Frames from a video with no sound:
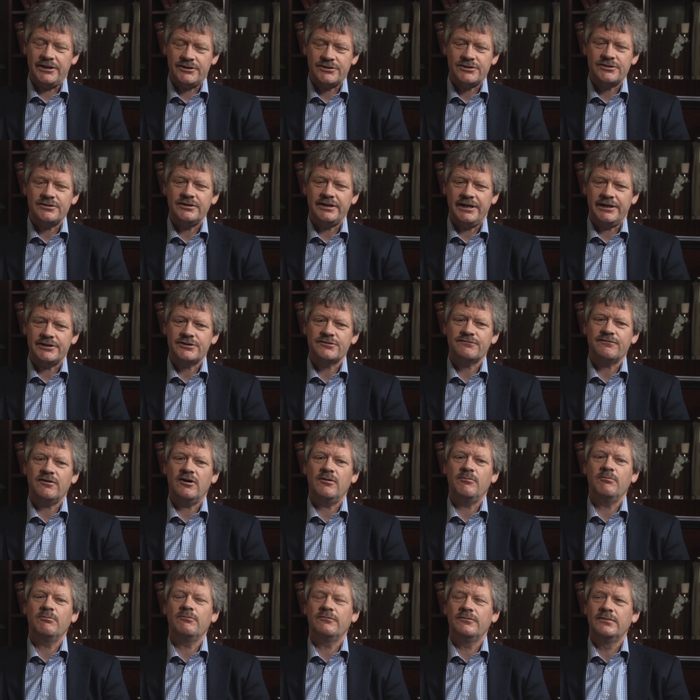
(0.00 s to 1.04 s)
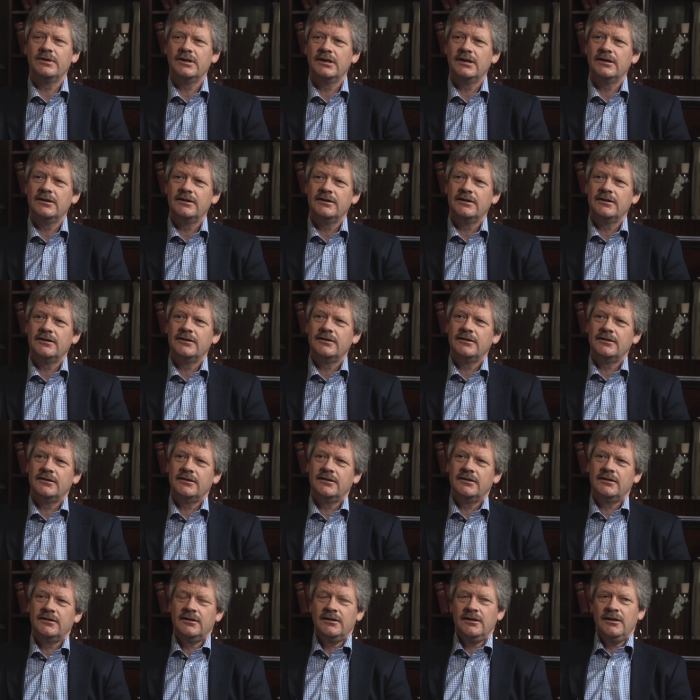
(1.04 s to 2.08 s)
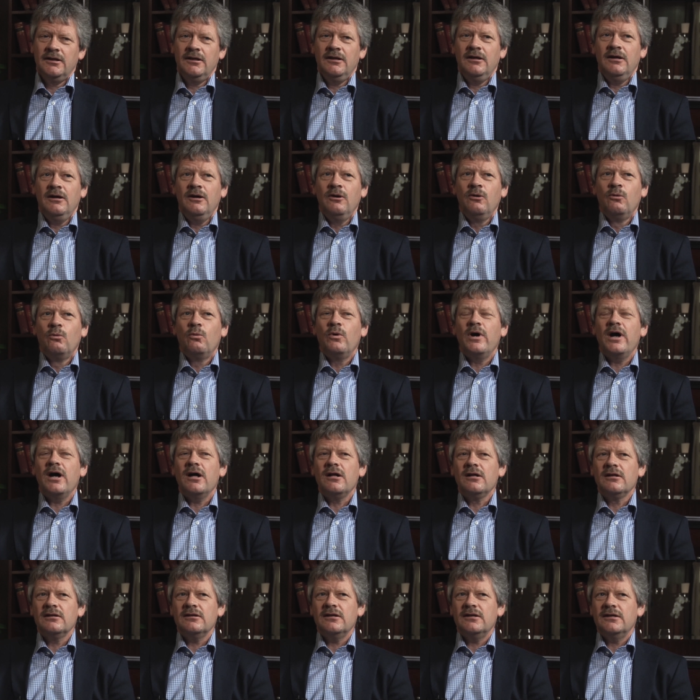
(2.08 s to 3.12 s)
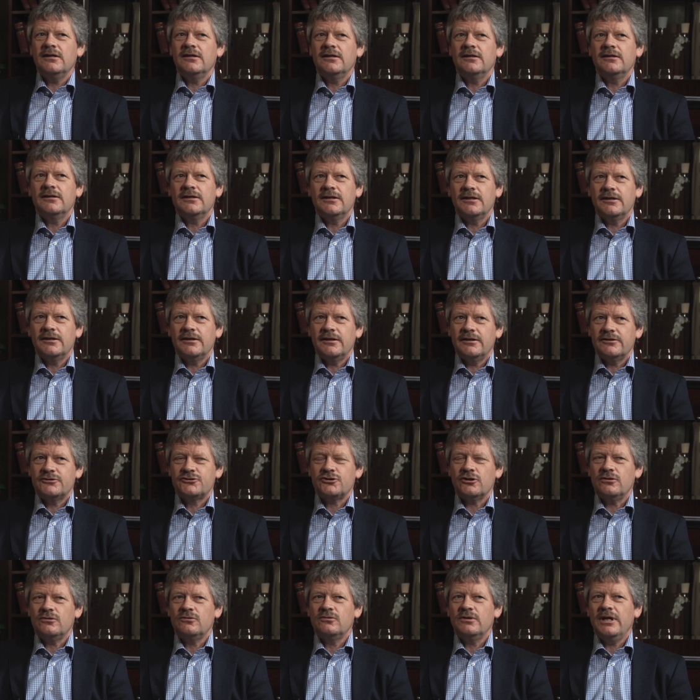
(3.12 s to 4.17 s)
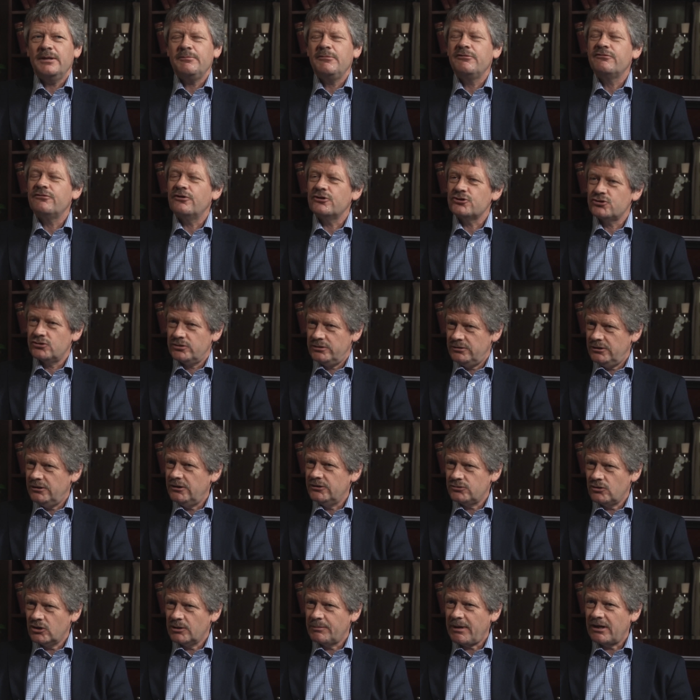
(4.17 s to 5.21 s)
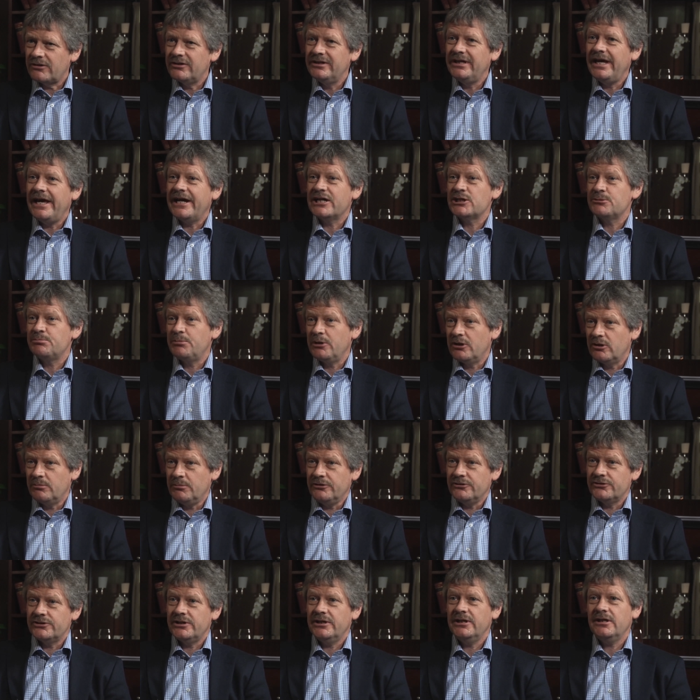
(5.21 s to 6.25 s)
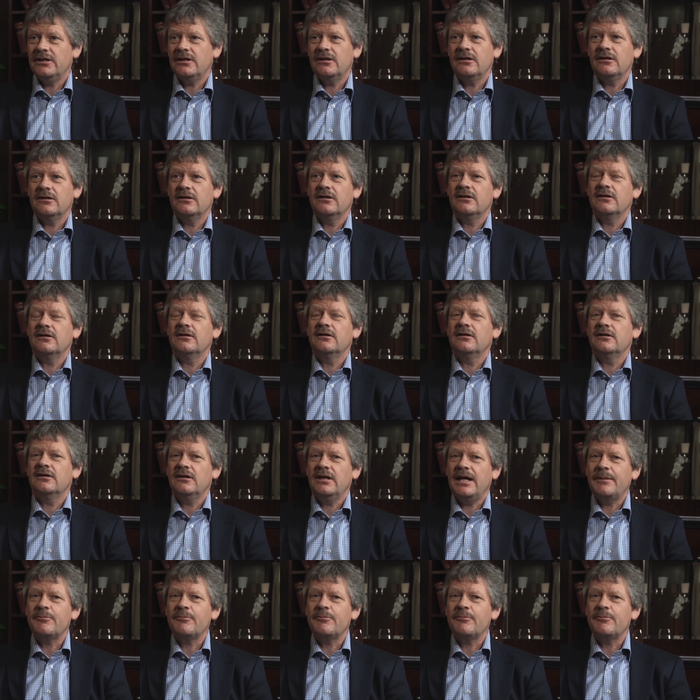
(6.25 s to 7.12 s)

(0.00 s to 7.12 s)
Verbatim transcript: Yes, yes. From tell me, tell me how you do that. Well, uh, so let me first uh, talk about the experiments. The experiments.